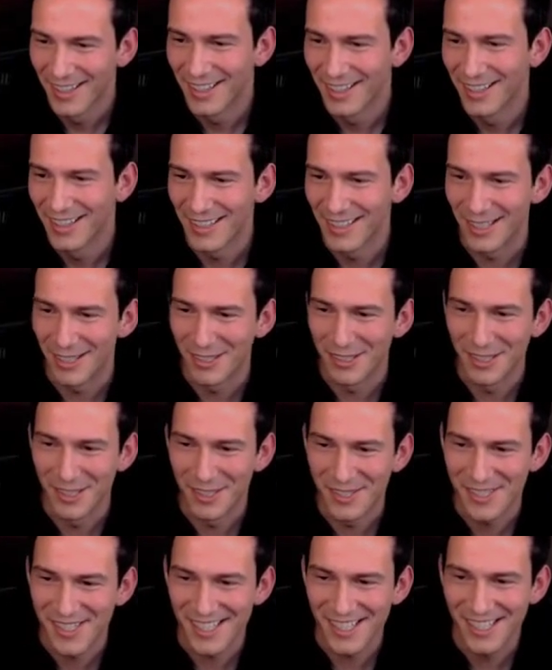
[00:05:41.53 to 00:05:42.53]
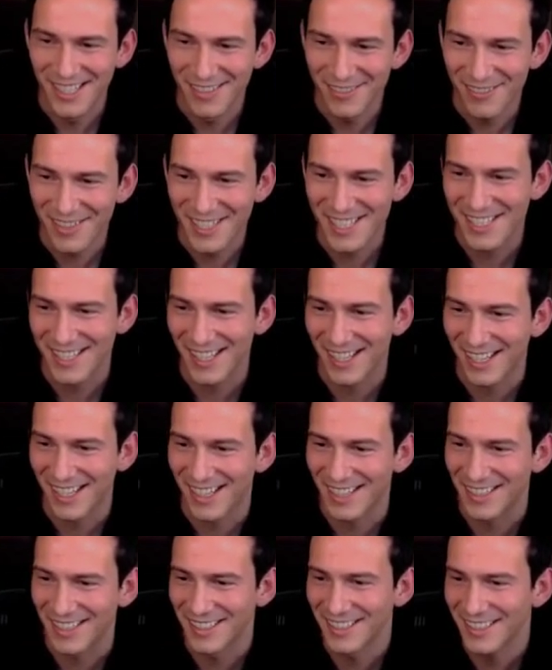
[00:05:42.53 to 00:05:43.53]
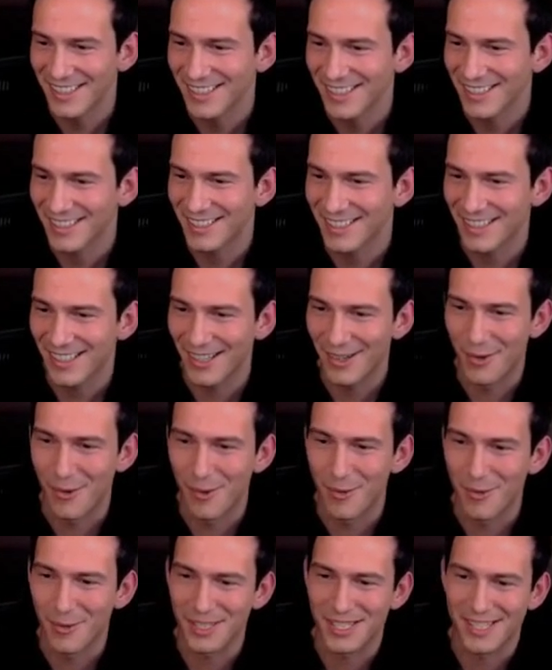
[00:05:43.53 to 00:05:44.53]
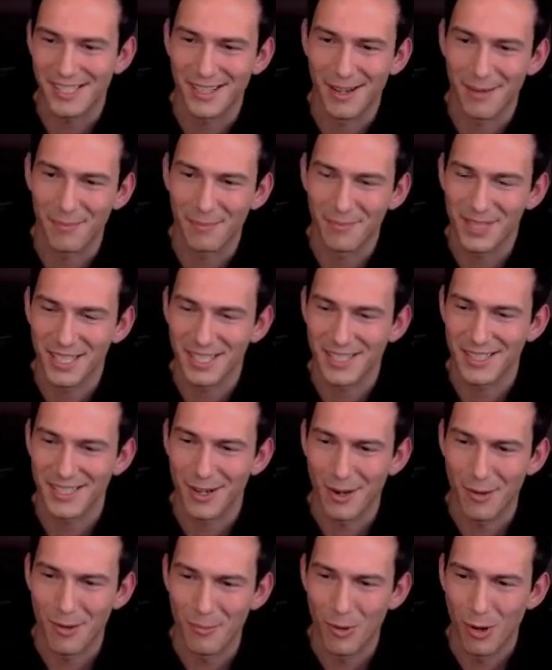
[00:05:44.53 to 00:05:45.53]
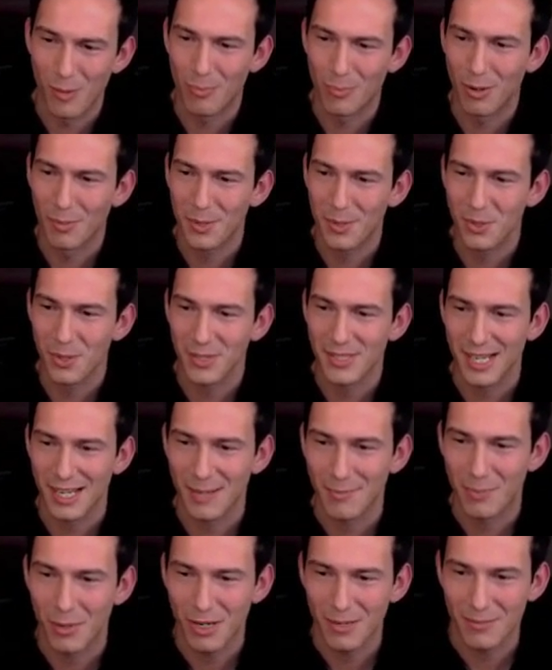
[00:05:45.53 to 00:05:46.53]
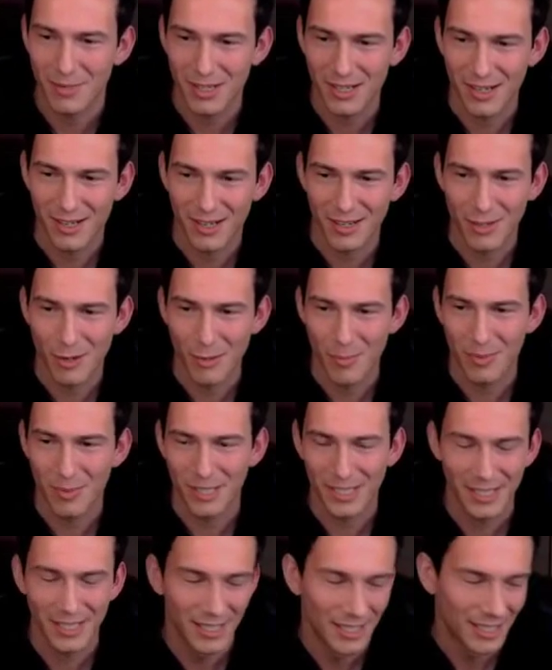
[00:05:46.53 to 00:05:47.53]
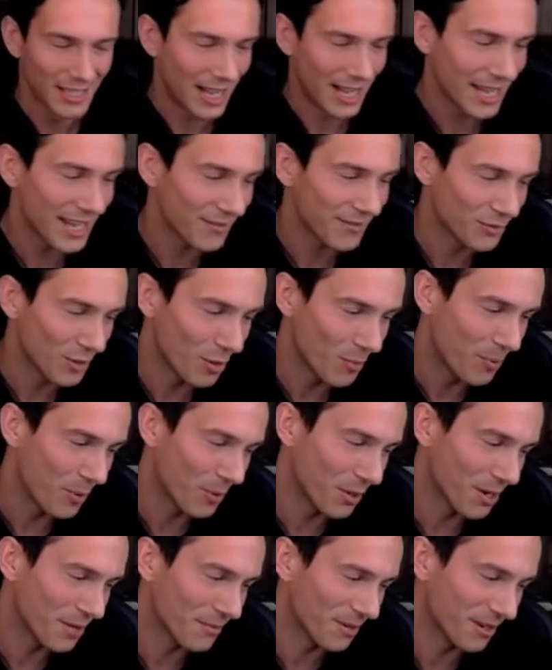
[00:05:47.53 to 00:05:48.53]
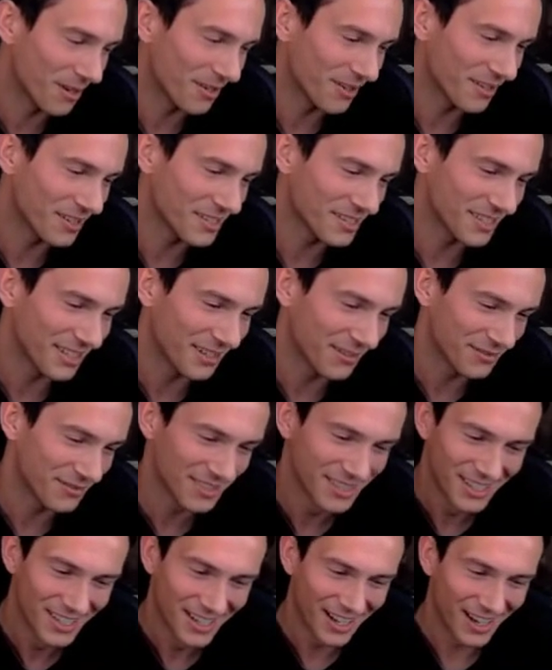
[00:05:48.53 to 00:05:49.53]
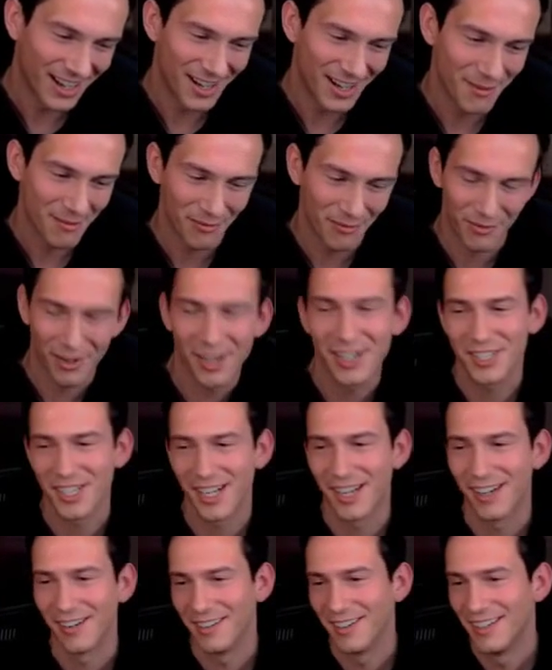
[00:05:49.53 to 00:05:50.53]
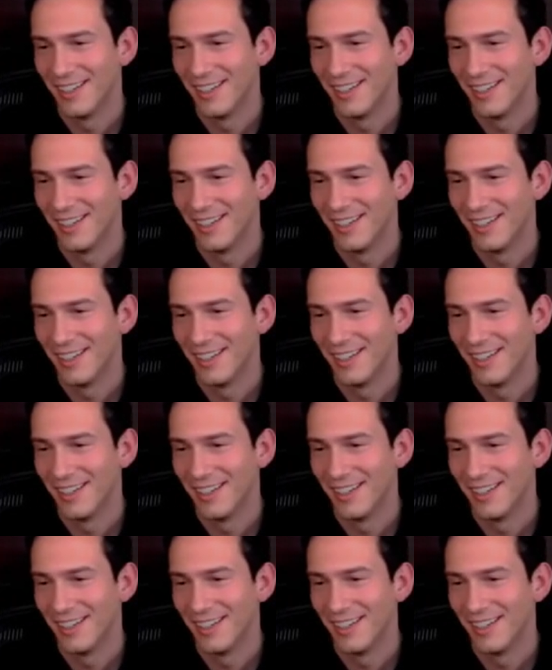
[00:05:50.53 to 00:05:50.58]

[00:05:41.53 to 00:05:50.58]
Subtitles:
Lil Lolzy, what's up, dude? Oh, what's up? Let's go. More Bulbasaur second Pokemon card opening. I have no Pokemon cards left. I am fresh out.